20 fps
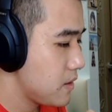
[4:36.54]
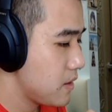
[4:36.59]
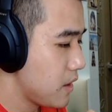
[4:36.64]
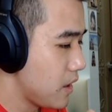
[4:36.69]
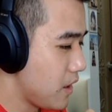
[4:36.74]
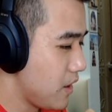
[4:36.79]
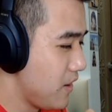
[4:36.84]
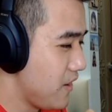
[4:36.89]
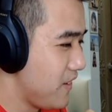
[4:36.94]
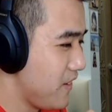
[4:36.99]

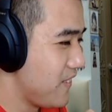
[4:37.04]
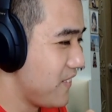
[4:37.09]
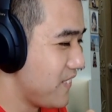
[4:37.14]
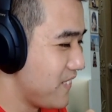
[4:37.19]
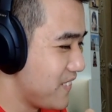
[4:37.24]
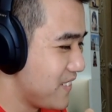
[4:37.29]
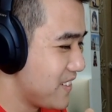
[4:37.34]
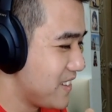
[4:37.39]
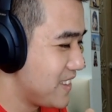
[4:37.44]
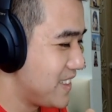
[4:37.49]

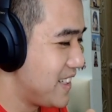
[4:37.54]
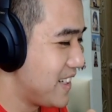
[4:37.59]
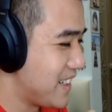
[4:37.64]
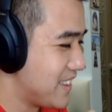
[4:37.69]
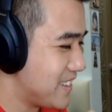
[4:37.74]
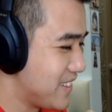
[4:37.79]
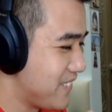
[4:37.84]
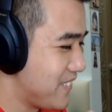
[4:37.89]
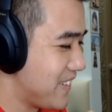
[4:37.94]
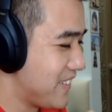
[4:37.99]
Oh, the
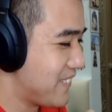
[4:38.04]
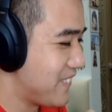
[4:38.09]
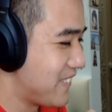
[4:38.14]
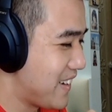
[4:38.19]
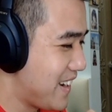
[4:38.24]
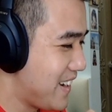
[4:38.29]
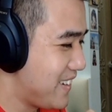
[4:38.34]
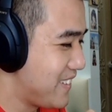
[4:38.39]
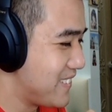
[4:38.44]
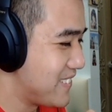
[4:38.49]
other way
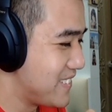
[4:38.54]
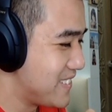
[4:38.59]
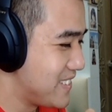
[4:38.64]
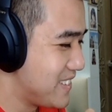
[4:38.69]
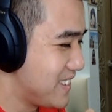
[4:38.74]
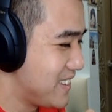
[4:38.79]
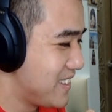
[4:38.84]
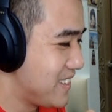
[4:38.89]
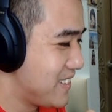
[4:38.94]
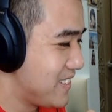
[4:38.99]
around.
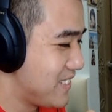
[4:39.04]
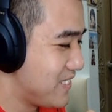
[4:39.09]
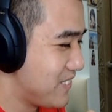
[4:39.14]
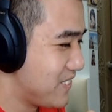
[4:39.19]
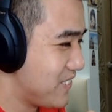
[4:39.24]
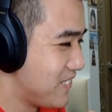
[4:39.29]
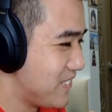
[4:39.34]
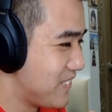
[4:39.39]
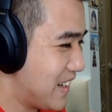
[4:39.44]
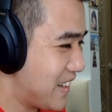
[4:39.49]

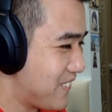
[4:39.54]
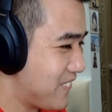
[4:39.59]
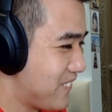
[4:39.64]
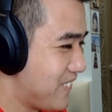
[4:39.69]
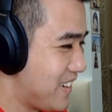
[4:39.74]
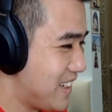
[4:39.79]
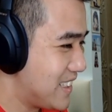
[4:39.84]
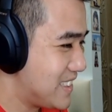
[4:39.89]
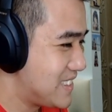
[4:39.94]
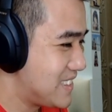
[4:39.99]
Like
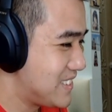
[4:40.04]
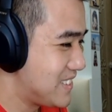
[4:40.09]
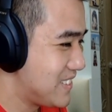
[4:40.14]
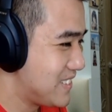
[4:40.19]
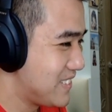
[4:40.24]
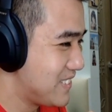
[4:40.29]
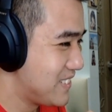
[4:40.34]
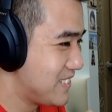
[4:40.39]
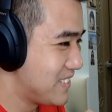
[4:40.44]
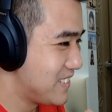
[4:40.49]

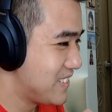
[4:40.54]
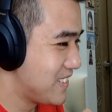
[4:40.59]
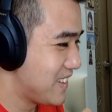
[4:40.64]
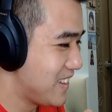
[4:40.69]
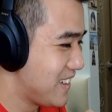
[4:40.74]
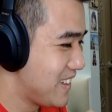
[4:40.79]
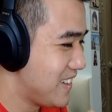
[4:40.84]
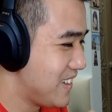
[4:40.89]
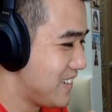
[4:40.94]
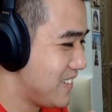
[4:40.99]
what?
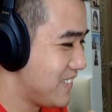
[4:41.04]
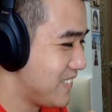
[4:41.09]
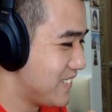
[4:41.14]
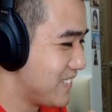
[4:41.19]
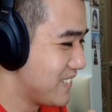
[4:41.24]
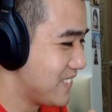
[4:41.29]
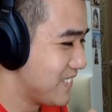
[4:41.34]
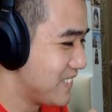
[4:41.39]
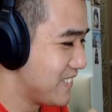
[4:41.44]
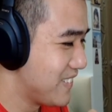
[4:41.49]

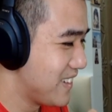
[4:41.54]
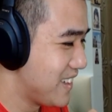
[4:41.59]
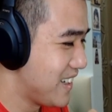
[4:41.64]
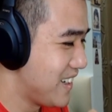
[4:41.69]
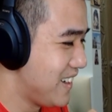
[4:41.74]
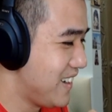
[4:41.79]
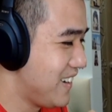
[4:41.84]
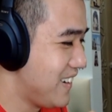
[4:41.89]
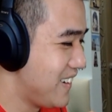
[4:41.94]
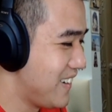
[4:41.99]

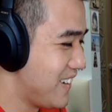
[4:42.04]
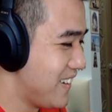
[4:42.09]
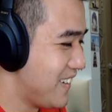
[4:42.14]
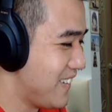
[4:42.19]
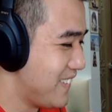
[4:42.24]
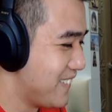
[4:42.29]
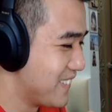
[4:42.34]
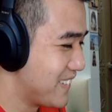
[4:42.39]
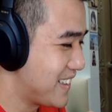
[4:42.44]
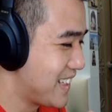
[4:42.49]

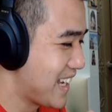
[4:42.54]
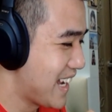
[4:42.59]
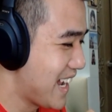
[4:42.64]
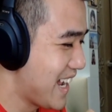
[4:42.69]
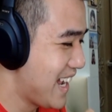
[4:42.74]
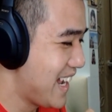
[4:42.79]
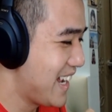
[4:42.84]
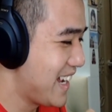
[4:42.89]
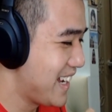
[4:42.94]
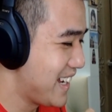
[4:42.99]
Oh,
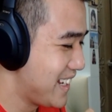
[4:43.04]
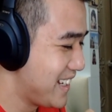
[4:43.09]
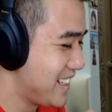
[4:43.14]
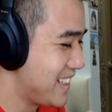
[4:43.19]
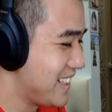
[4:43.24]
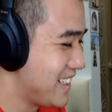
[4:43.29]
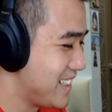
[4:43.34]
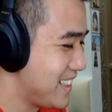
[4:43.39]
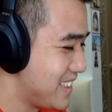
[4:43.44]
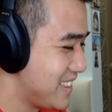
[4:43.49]

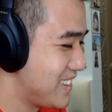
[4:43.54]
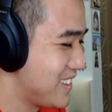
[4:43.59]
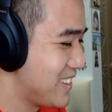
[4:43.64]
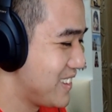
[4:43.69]
okay.